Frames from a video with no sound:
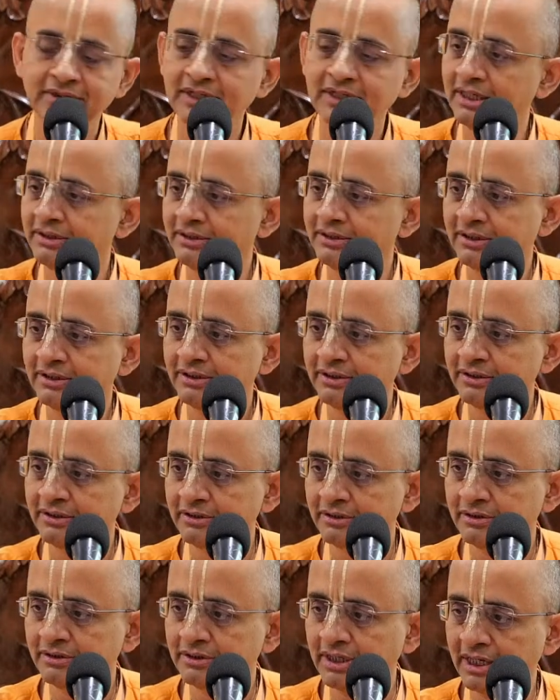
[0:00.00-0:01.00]

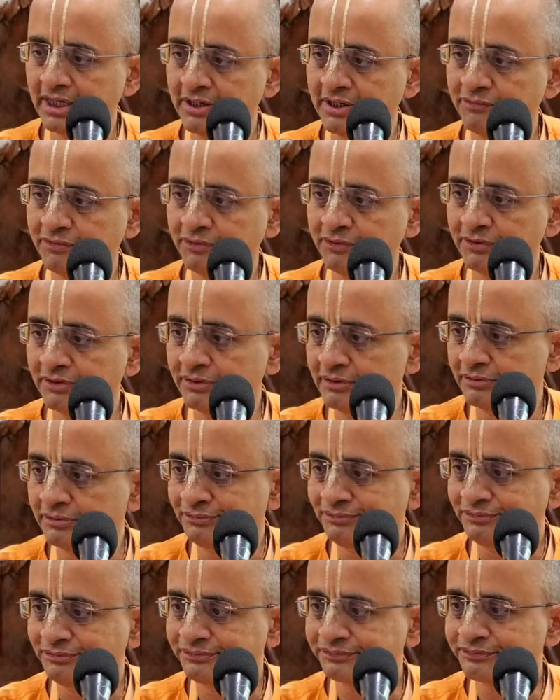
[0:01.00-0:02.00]
1994,
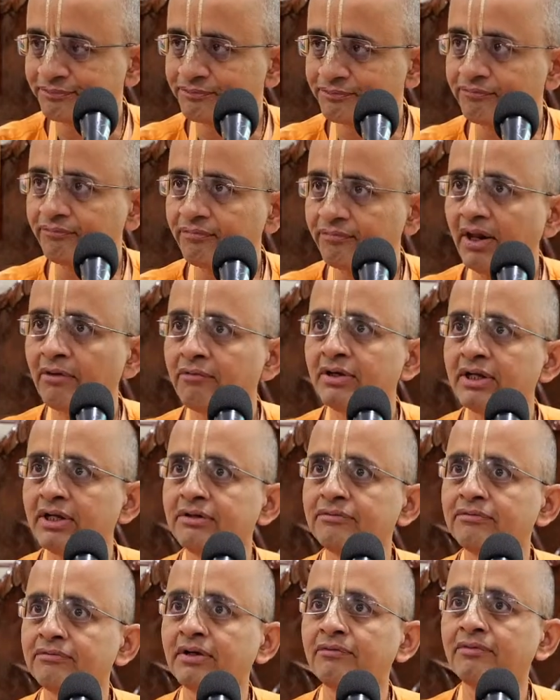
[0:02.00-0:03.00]

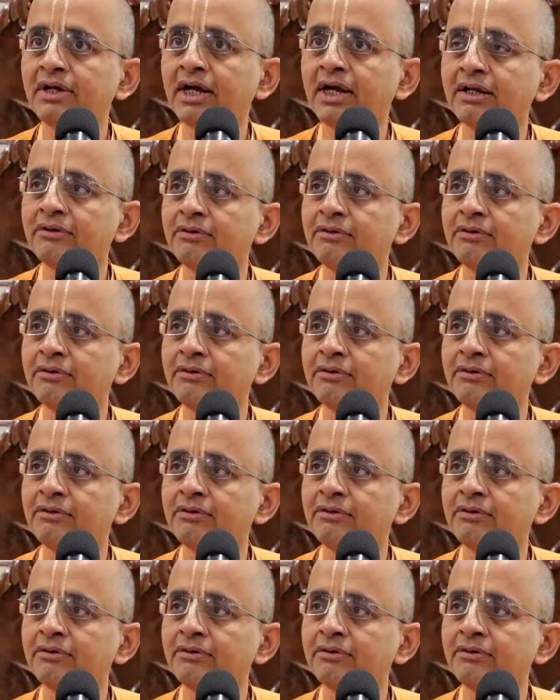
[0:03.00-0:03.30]
when we